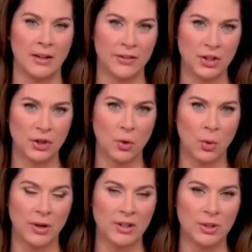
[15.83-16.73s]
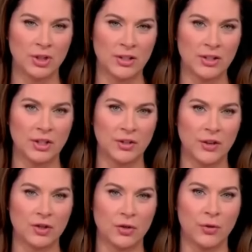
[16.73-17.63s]
Now, this is according to a justice
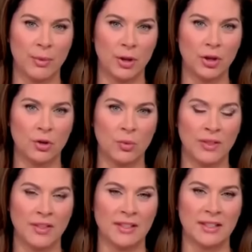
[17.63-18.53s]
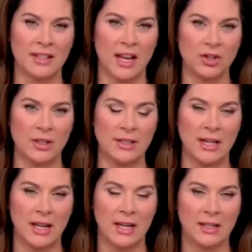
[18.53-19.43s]
official familiar with the
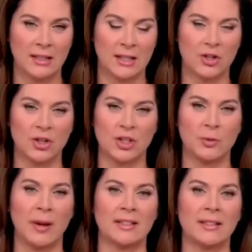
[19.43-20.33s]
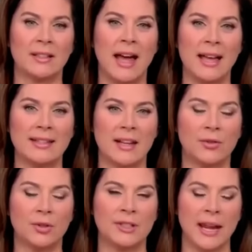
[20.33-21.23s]
discussions. Discussions expected to last
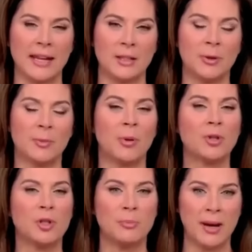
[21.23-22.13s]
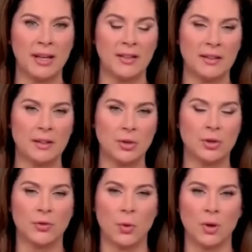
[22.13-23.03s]
several days. But the person breaking this
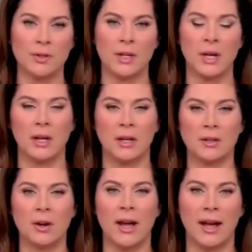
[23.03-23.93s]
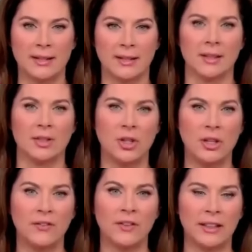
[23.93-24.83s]
news, of course, is our excellent
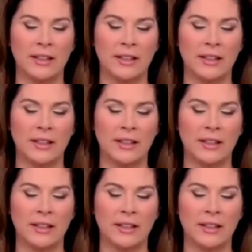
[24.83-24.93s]
chief